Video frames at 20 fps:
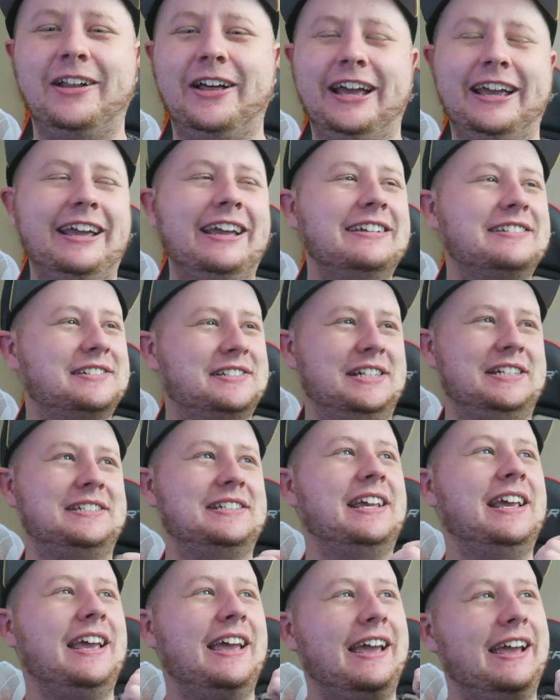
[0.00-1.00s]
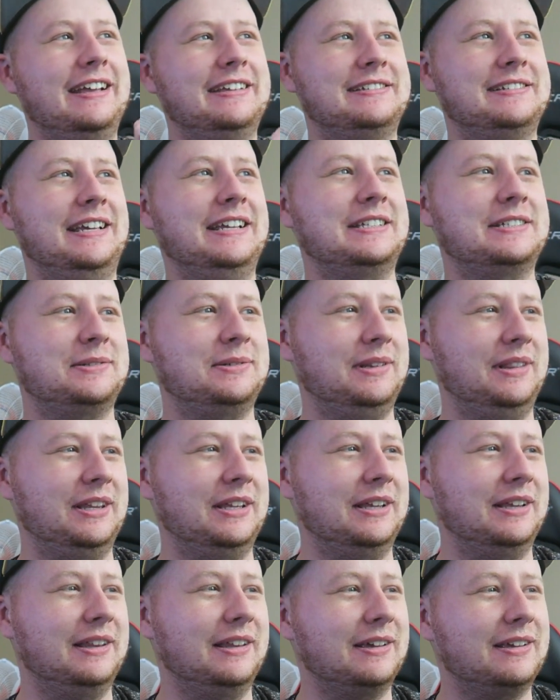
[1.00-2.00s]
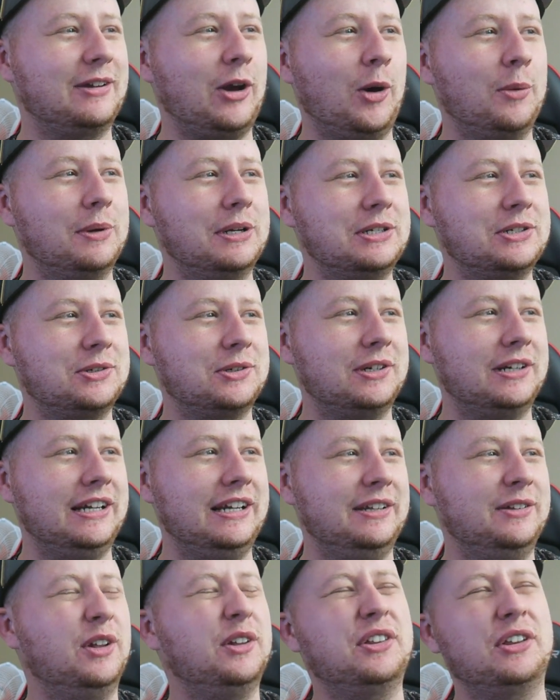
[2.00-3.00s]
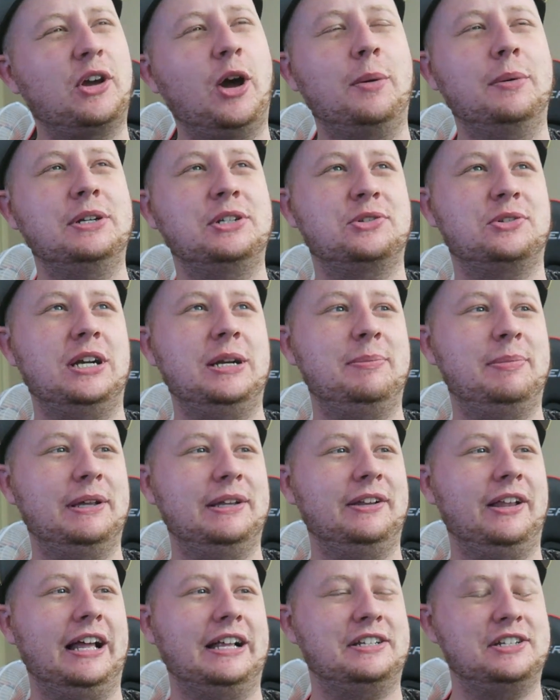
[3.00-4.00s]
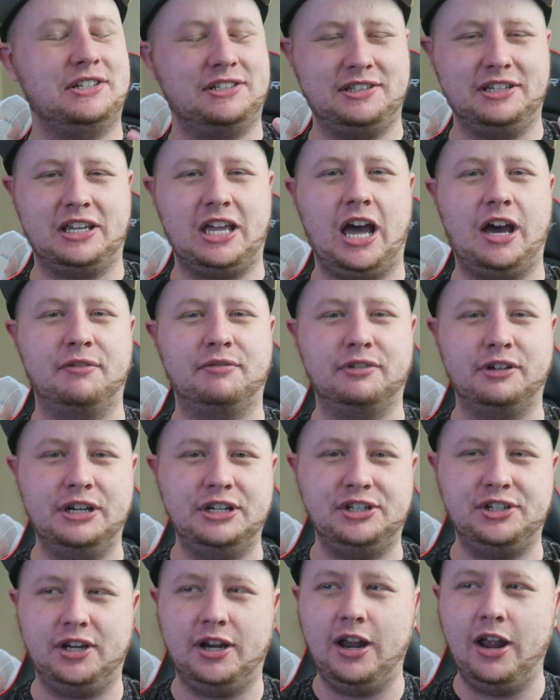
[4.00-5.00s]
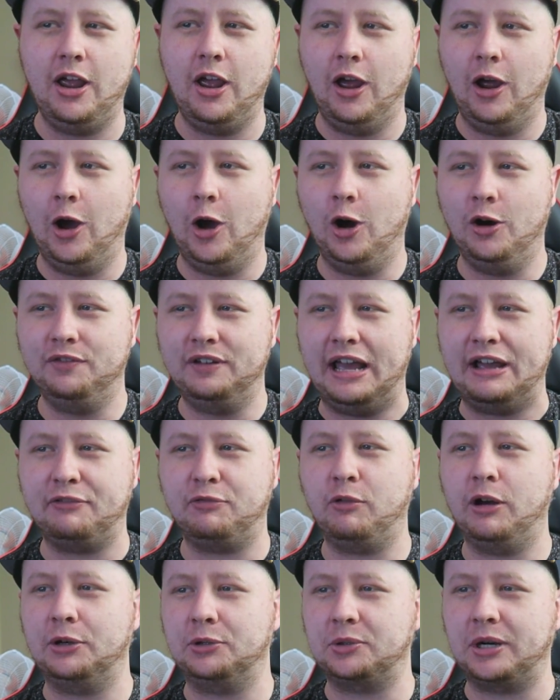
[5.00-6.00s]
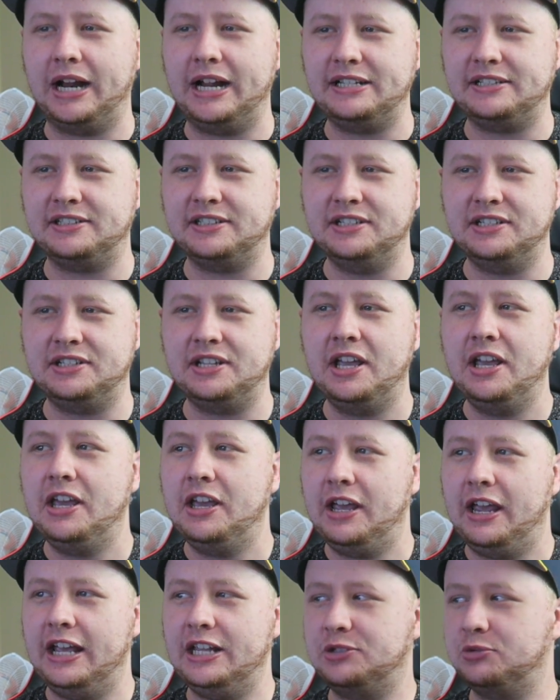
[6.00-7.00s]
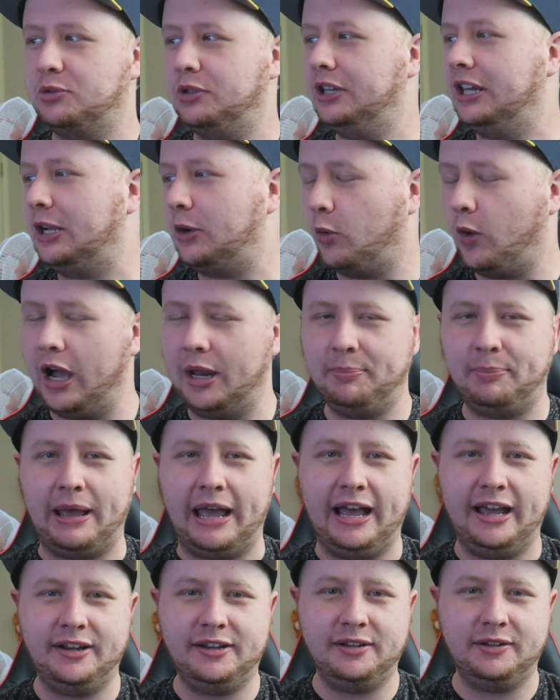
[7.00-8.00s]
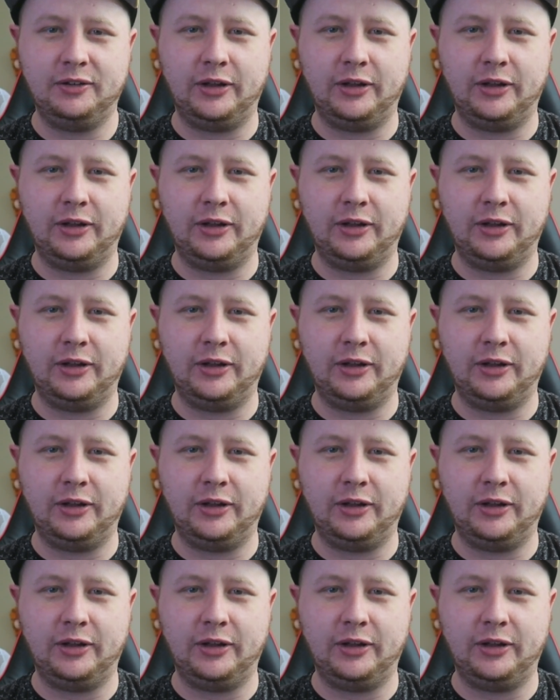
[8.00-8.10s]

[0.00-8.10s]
Like, it's just, it's the commentary, not the commentary, but like just the coverage of F1 races is really quite bad.